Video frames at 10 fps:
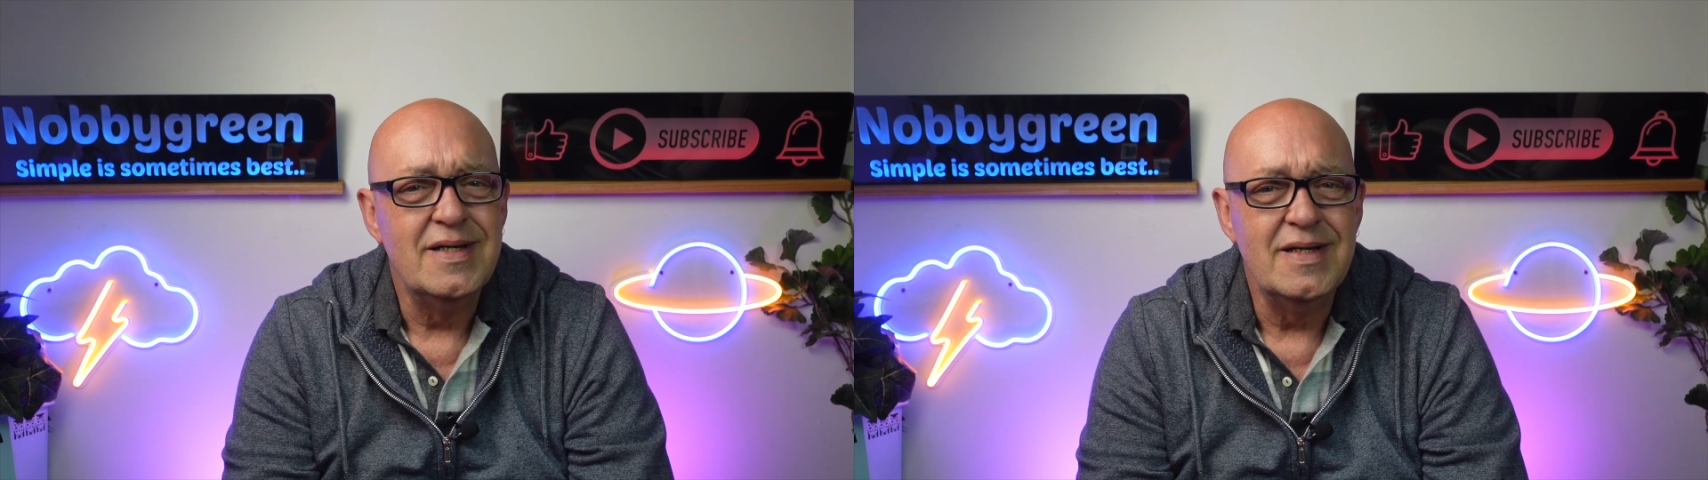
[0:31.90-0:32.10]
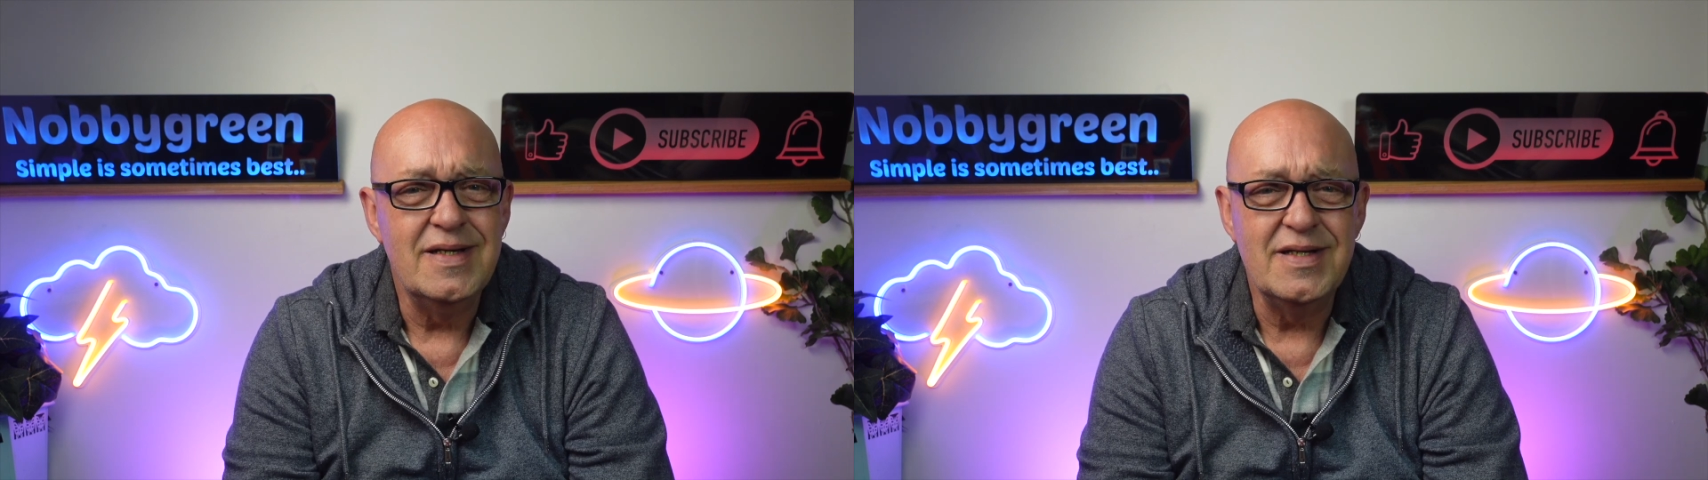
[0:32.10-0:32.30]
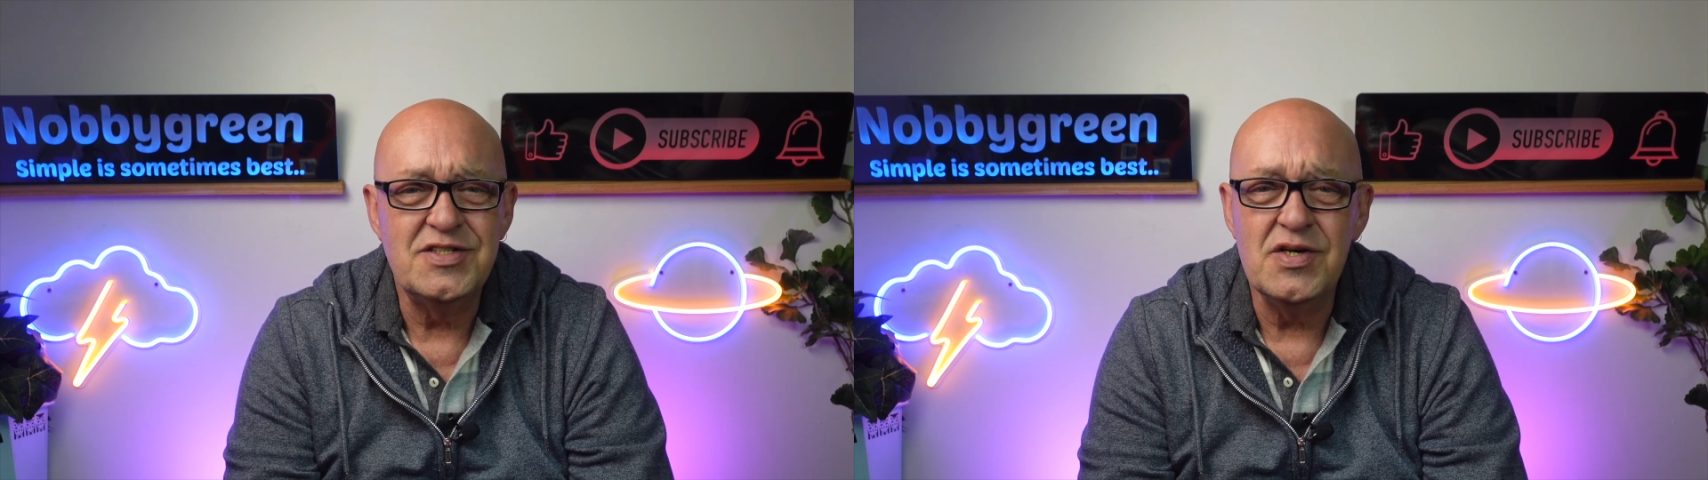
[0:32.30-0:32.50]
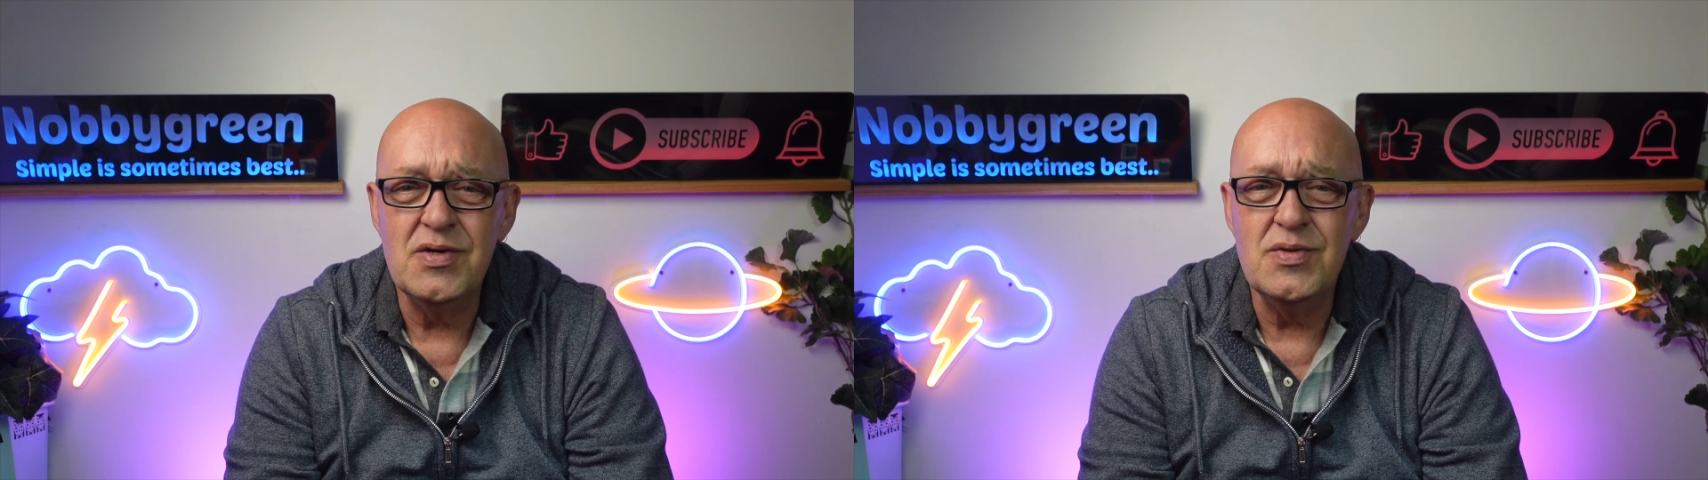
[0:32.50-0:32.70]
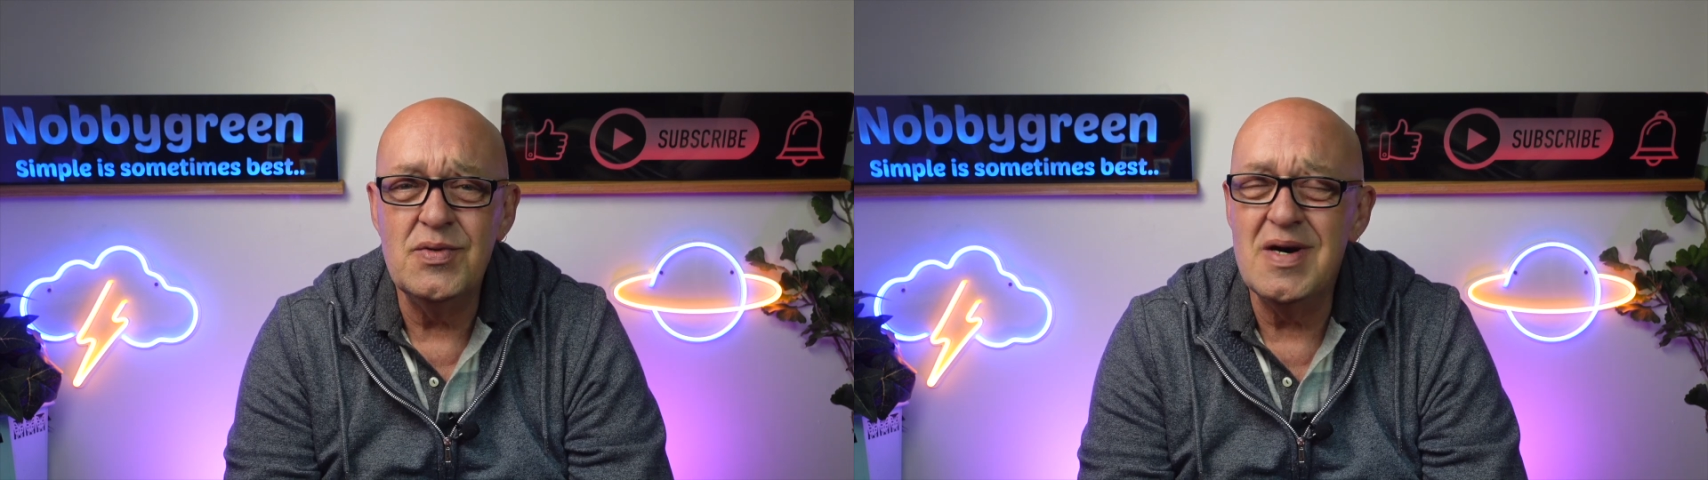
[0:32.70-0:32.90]
And
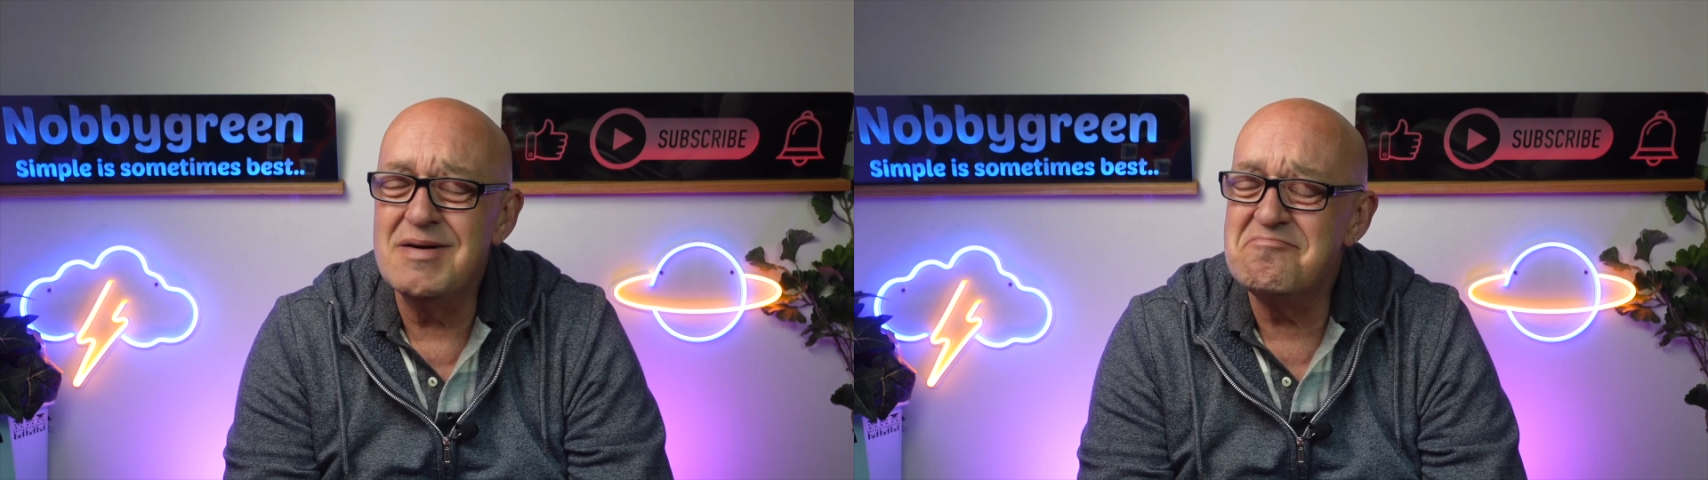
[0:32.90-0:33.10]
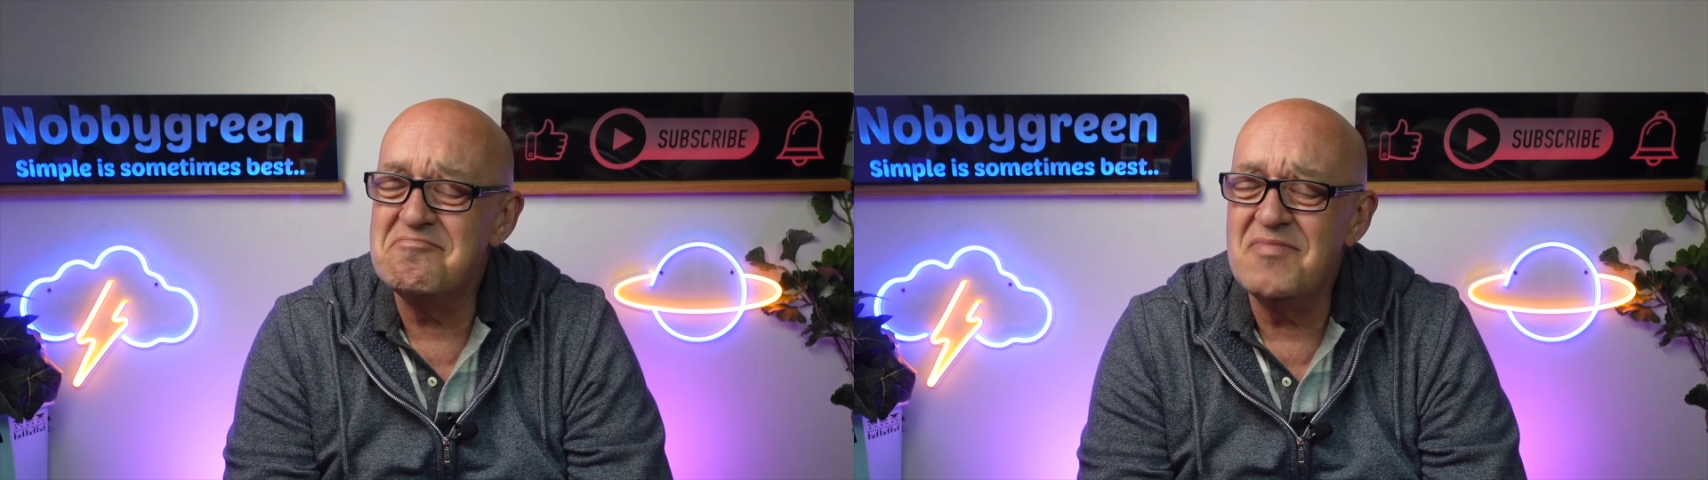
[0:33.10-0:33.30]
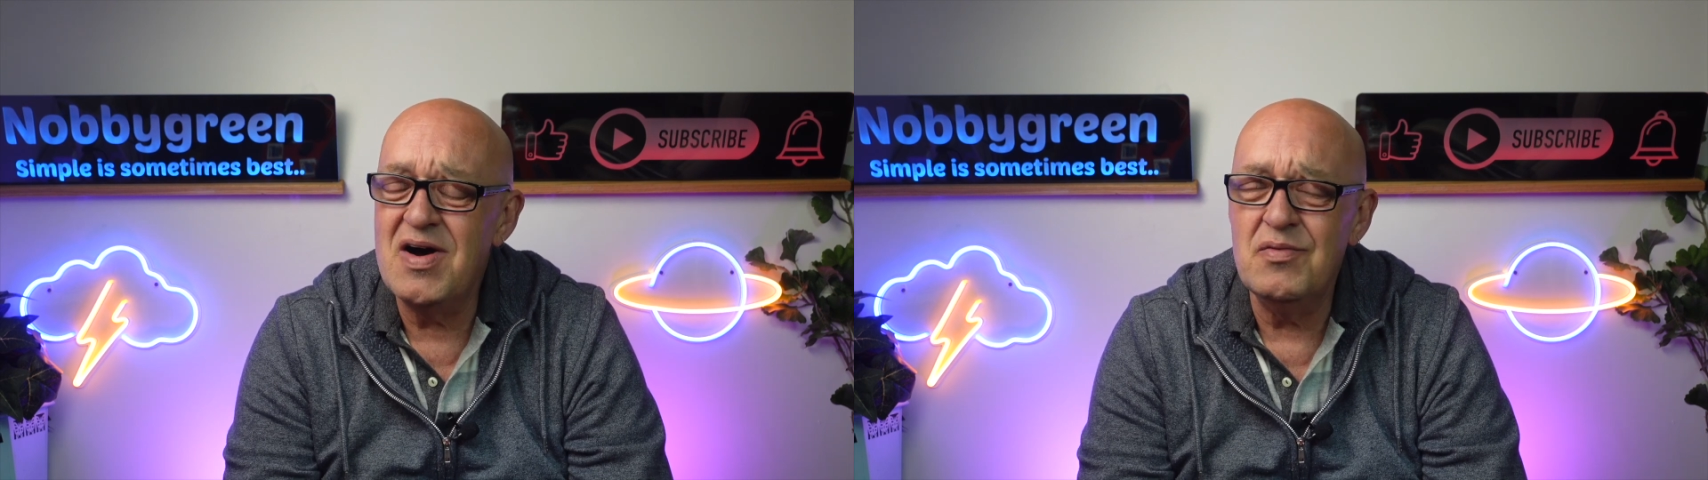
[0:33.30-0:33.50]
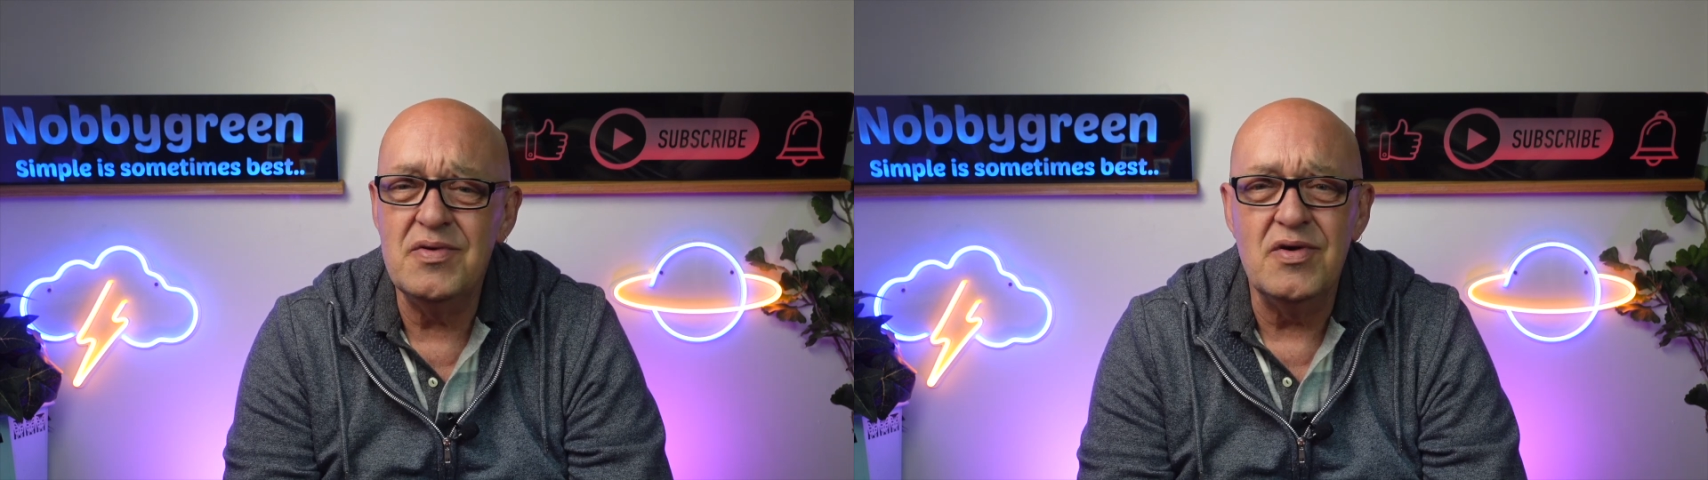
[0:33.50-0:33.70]
so, well,